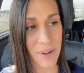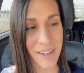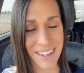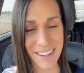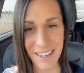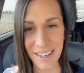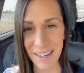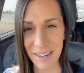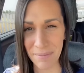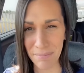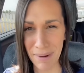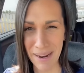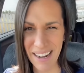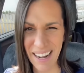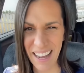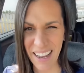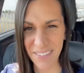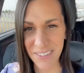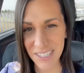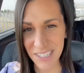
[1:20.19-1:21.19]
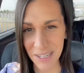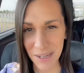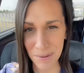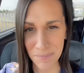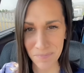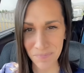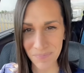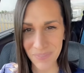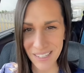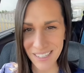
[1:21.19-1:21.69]
he might have
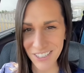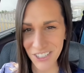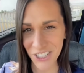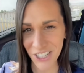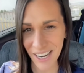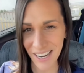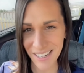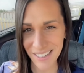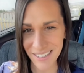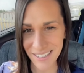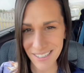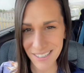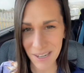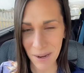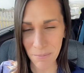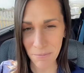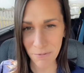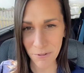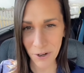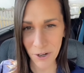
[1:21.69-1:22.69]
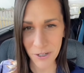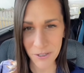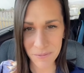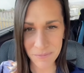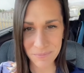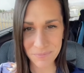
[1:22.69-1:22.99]
some GI discomfort.